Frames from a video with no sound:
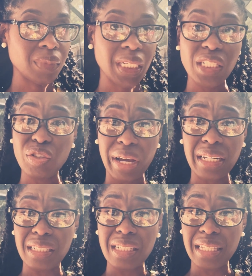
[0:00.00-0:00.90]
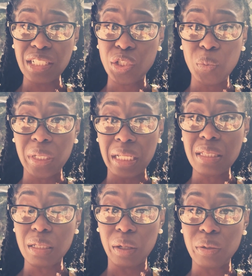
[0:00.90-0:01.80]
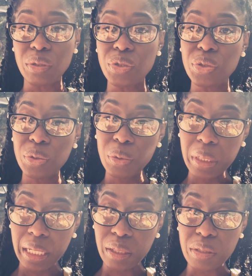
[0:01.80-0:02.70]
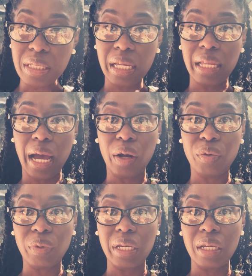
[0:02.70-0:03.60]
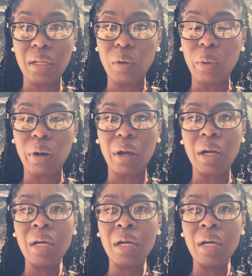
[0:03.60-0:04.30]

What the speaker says: strategies that you would need to learn to truly understand how to read or